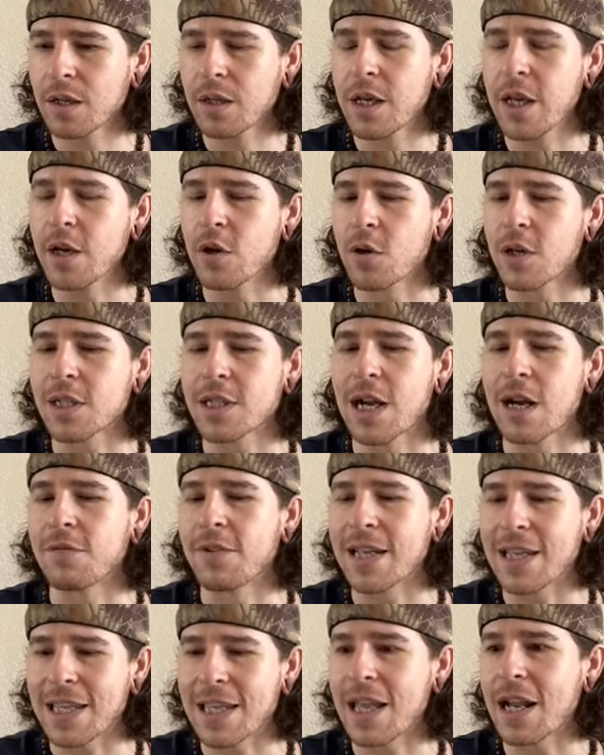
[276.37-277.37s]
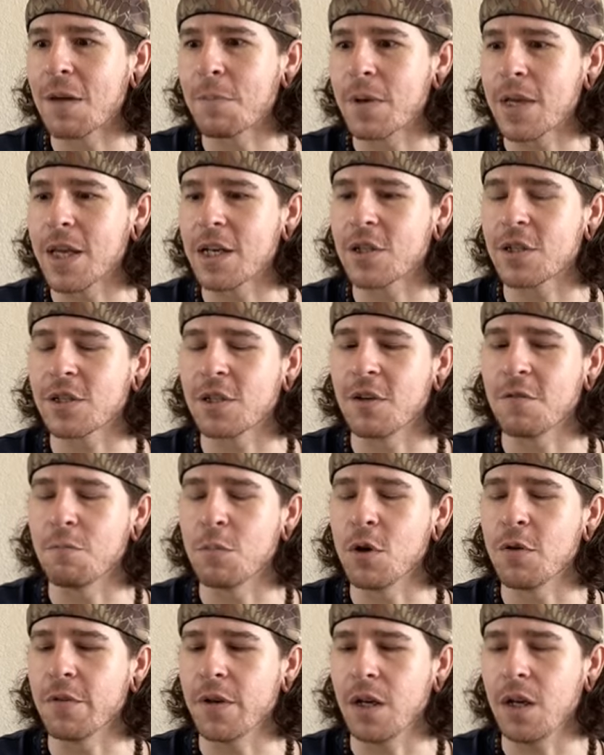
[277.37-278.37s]
in order to kind of like get up and get yourself
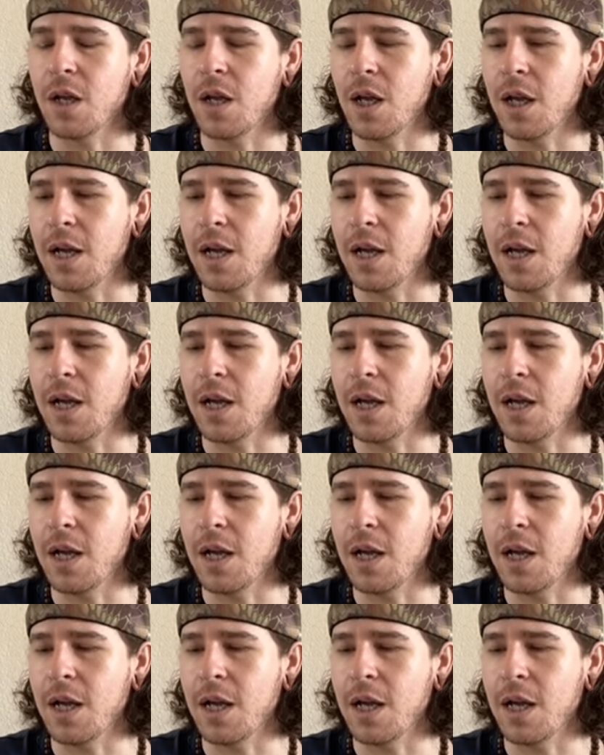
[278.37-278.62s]
moving.